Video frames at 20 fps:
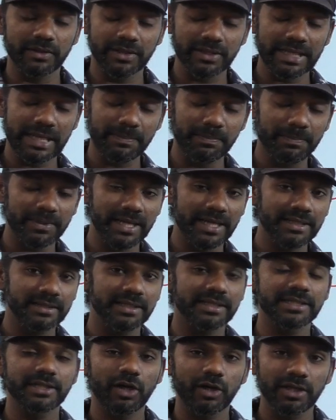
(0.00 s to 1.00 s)
You can apply
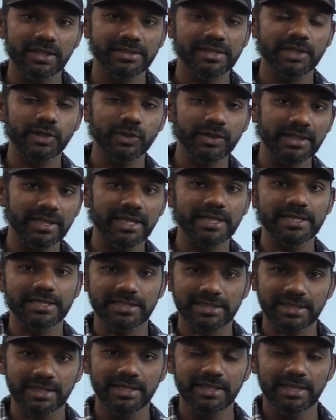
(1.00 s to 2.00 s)
that knowledge that you
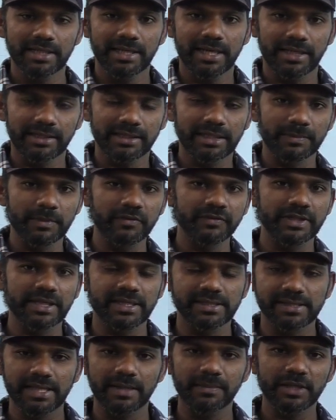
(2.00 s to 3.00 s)
gained at the time of the
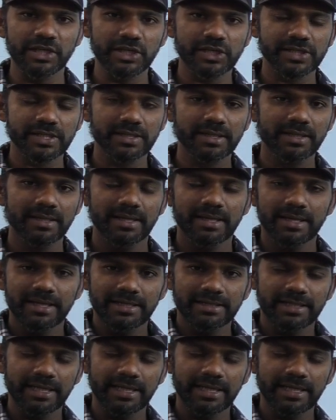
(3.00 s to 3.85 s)
examination.